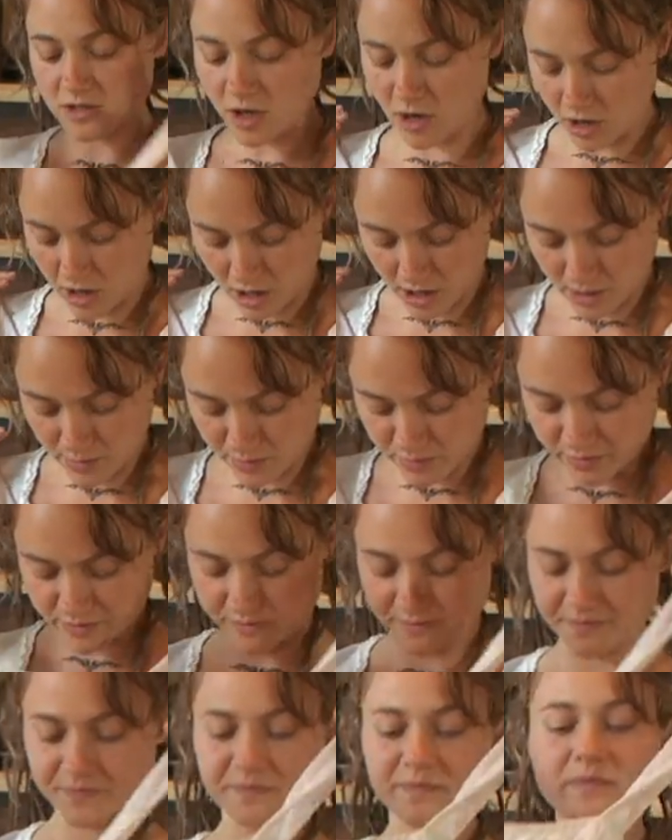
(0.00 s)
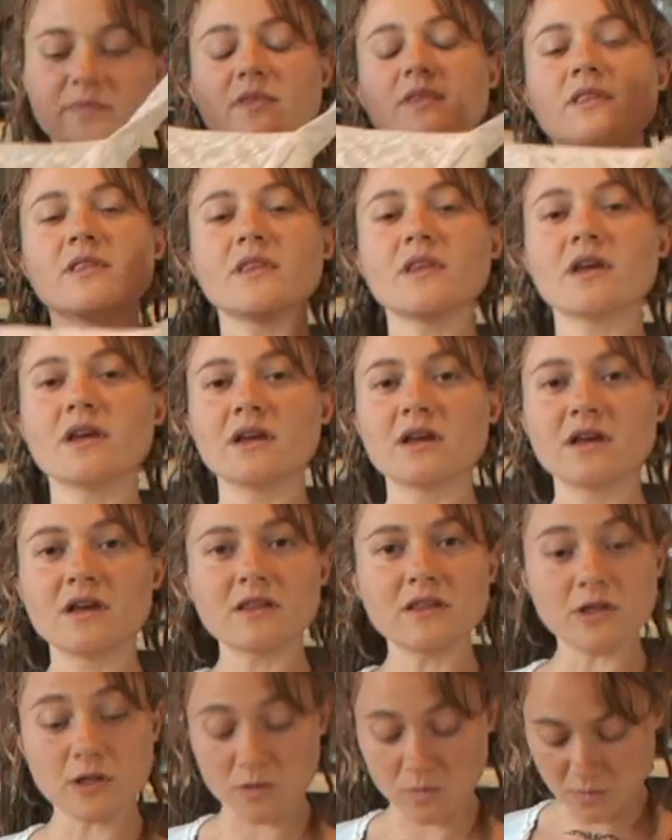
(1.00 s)
top
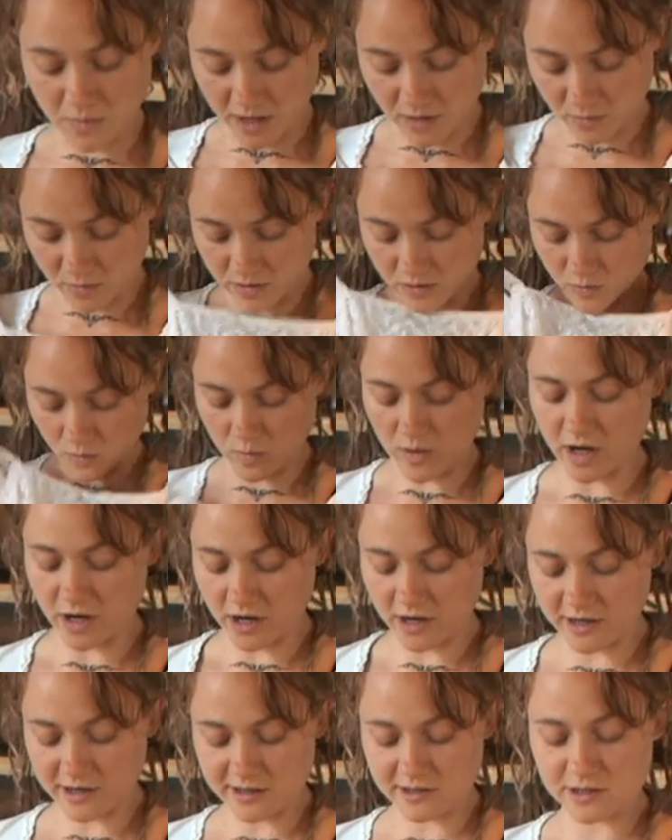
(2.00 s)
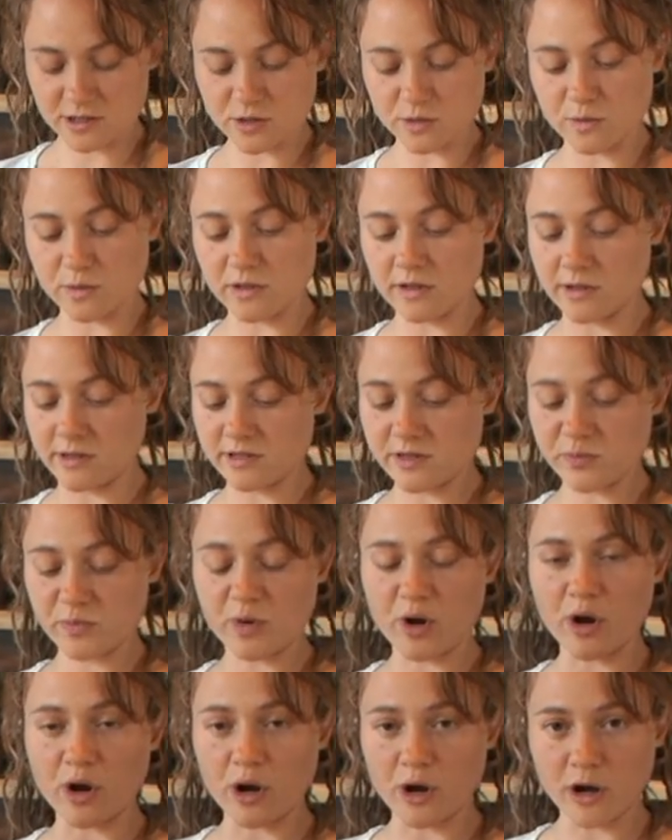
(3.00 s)
that you might want to wear to a nice
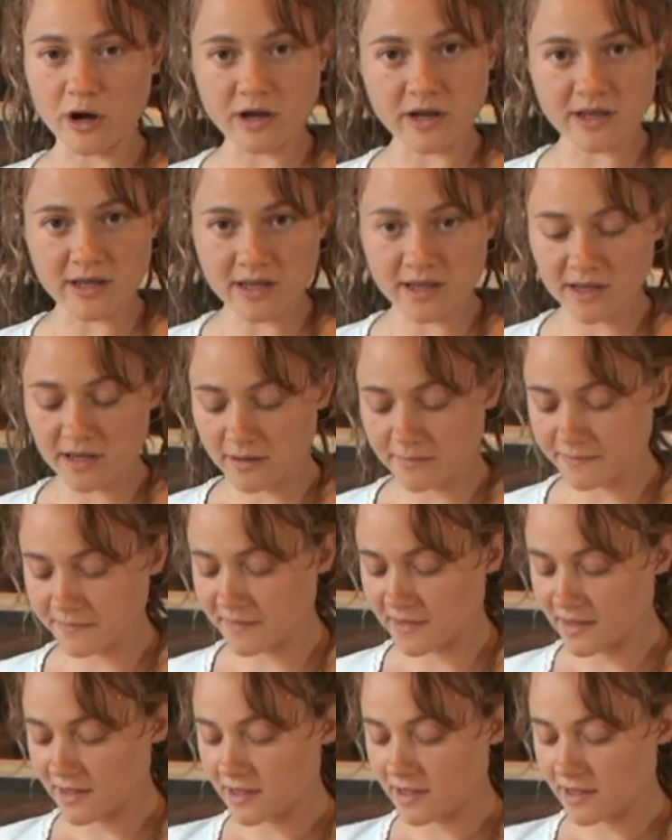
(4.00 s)
party,